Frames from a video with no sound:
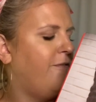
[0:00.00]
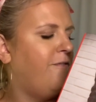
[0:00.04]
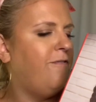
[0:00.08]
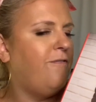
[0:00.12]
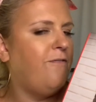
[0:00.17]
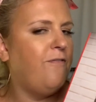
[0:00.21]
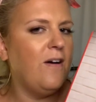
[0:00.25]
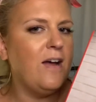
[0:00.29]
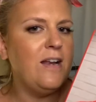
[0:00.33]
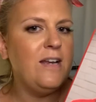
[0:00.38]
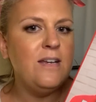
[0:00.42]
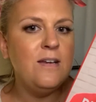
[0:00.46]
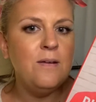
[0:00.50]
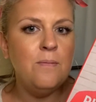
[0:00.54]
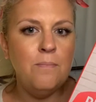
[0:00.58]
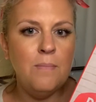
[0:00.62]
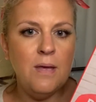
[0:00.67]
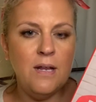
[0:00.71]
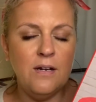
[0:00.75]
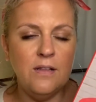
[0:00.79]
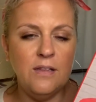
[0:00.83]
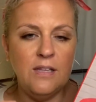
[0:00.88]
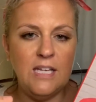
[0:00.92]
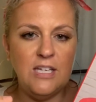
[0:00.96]

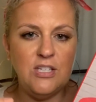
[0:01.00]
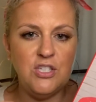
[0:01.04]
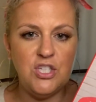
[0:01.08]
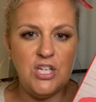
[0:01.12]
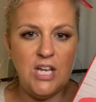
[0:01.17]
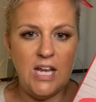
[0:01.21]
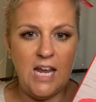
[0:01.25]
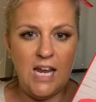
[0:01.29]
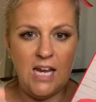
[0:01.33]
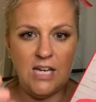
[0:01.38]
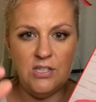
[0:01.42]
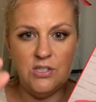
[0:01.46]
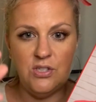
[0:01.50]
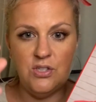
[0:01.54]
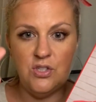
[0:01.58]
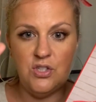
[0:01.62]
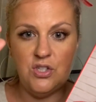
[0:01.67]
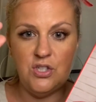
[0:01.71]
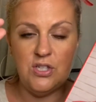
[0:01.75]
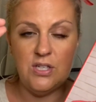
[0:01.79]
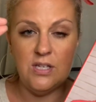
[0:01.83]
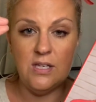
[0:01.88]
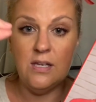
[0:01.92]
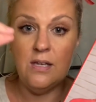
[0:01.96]
fundamentally
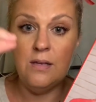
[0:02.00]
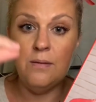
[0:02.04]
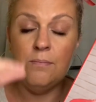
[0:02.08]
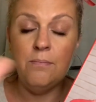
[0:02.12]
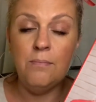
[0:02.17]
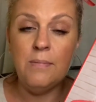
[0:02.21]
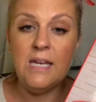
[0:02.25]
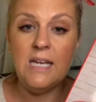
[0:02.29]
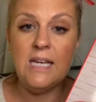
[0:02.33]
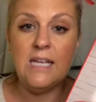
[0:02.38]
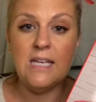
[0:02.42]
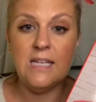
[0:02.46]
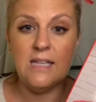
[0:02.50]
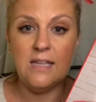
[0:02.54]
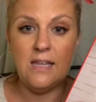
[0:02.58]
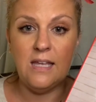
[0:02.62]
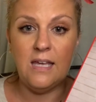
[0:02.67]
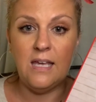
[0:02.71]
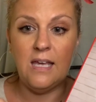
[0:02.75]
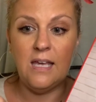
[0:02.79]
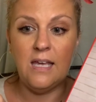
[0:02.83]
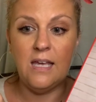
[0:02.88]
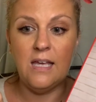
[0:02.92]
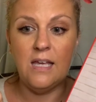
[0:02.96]
changed
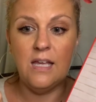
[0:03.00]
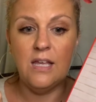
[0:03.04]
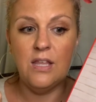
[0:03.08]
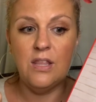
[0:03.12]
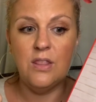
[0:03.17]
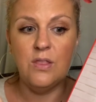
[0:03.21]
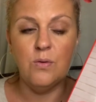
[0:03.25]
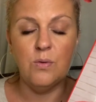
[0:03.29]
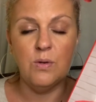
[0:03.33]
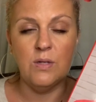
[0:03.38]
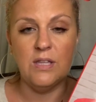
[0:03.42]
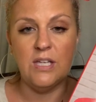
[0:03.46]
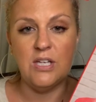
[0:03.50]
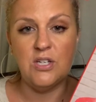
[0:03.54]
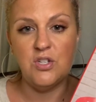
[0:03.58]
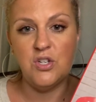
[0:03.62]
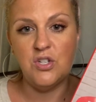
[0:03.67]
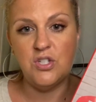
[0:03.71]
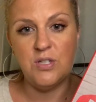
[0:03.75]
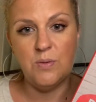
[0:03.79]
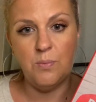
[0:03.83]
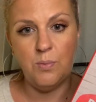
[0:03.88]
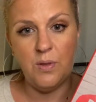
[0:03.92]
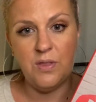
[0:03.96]
immediately the
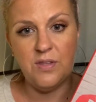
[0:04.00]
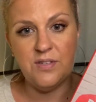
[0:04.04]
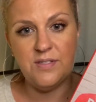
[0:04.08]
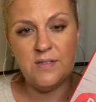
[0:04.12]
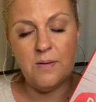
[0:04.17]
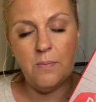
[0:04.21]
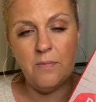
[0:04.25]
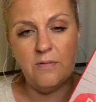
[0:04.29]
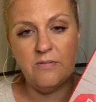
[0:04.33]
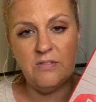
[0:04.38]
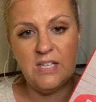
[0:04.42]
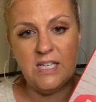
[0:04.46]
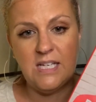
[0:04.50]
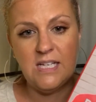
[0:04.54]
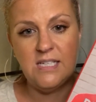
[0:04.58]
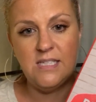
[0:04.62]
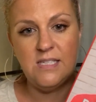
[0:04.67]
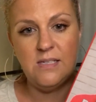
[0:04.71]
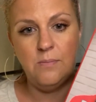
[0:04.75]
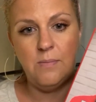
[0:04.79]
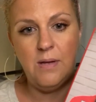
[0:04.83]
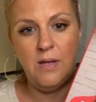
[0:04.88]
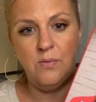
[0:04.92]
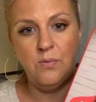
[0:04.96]
relationship with some of the kids
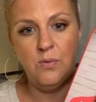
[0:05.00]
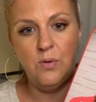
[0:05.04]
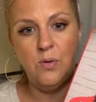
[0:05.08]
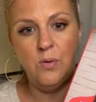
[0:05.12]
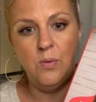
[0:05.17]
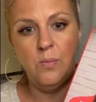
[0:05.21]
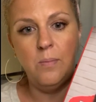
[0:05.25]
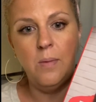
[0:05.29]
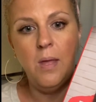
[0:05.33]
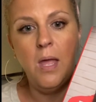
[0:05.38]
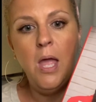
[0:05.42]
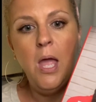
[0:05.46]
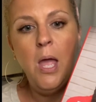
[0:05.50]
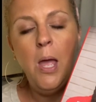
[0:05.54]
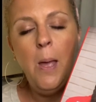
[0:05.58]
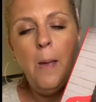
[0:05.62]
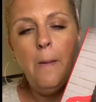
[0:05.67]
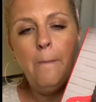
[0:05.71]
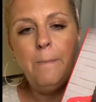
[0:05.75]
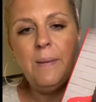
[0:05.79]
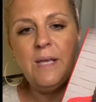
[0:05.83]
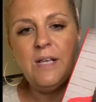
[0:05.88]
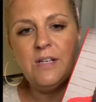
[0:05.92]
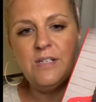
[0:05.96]
in my room.
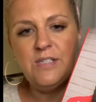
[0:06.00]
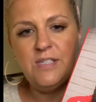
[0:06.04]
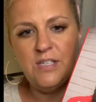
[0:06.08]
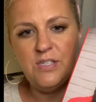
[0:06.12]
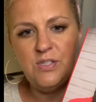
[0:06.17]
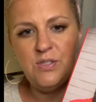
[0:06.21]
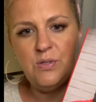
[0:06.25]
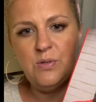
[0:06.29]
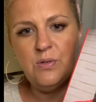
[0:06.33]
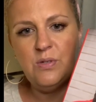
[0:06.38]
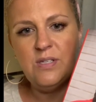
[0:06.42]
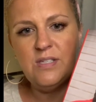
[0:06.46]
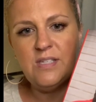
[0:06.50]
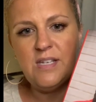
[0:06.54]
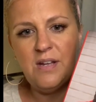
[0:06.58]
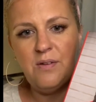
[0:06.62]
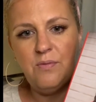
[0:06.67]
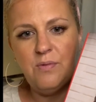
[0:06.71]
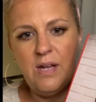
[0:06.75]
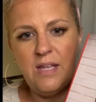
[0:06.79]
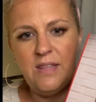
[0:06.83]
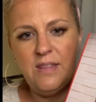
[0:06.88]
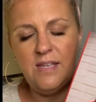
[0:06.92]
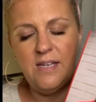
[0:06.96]
Because as soon as I
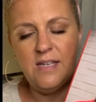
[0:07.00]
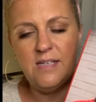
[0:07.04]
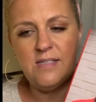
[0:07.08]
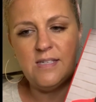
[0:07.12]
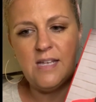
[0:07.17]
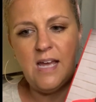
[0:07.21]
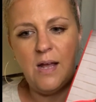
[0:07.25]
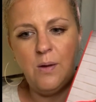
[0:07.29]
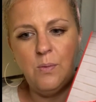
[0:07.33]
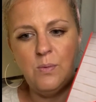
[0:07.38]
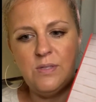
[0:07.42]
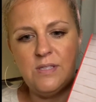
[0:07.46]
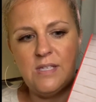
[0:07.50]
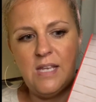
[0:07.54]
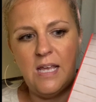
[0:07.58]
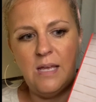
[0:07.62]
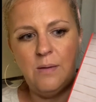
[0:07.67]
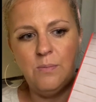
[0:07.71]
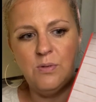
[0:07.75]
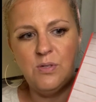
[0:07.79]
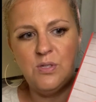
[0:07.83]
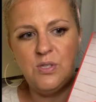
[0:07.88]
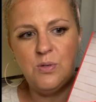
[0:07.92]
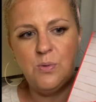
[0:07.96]
read this, I was
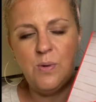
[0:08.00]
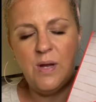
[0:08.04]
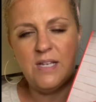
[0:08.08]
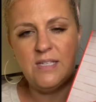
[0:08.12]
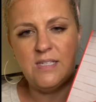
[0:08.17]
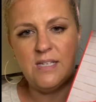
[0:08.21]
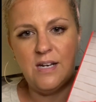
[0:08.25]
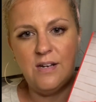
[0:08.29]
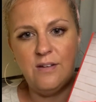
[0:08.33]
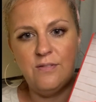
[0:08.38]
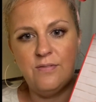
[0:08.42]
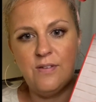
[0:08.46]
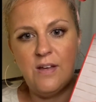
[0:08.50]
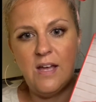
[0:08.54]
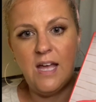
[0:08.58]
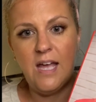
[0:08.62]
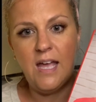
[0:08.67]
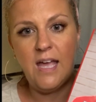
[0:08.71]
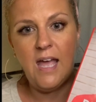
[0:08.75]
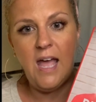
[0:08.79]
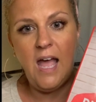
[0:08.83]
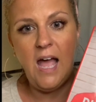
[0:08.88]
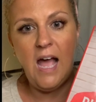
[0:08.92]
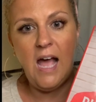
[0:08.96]
able to identify
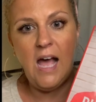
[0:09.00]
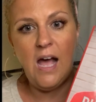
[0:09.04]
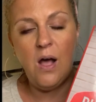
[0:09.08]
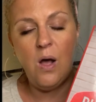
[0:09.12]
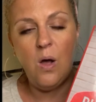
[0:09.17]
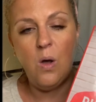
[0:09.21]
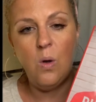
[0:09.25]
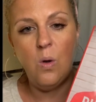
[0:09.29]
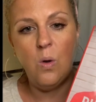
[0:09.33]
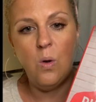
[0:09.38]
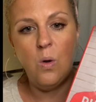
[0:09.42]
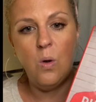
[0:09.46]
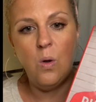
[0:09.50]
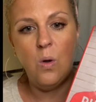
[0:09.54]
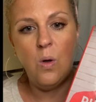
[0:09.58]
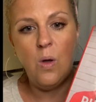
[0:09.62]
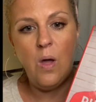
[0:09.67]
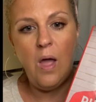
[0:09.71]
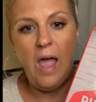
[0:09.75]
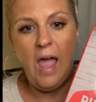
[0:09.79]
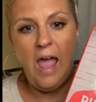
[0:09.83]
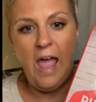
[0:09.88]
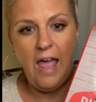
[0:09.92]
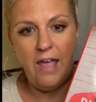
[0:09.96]
how
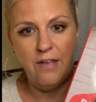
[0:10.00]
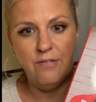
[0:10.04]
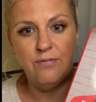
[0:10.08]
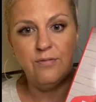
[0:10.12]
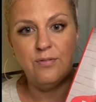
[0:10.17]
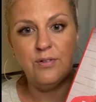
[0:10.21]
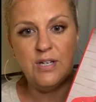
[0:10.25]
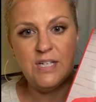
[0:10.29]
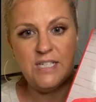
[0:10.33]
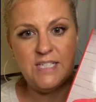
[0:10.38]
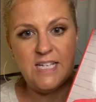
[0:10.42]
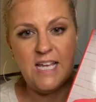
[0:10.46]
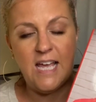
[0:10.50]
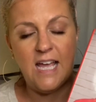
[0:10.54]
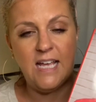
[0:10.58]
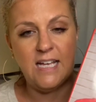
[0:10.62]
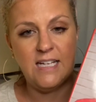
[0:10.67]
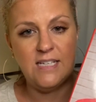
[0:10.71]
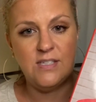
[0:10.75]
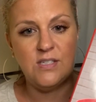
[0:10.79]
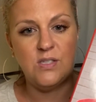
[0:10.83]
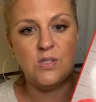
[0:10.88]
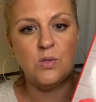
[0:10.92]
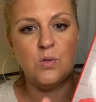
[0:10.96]
every day
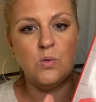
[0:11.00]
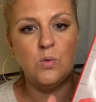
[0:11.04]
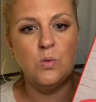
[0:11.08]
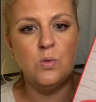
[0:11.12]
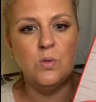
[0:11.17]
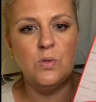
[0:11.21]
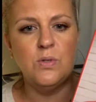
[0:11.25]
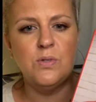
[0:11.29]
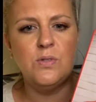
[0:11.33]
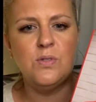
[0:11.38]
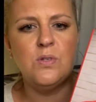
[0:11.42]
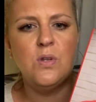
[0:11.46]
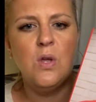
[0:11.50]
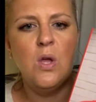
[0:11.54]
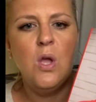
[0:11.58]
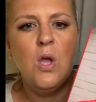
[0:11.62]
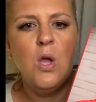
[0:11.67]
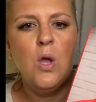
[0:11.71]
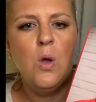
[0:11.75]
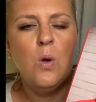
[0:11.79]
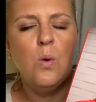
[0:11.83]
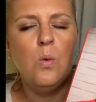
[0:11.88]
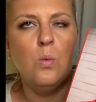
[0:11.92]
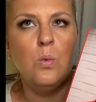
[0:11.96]
in schools,
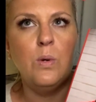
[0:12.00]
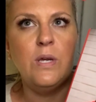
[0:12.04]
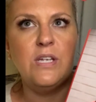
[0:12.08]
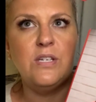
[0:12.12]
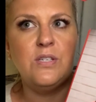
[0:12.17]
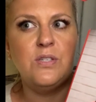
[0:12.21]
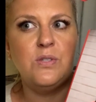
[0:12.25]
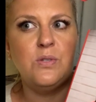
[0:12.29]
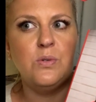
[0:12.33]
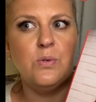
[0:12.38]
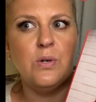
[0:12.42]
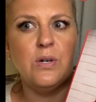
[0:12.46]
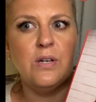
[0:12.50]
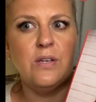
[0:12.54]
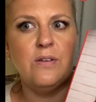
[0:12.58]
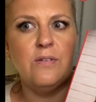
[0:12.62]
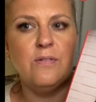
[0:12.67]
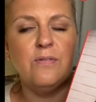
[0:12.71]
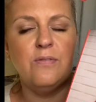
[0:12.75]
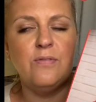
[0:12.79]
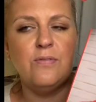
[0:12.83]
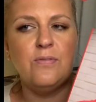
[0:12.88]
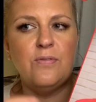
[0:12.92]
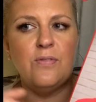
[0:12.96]
we sort
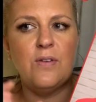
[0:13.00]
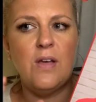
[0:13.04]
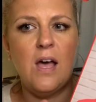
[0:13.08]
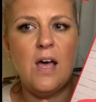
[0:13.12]
of,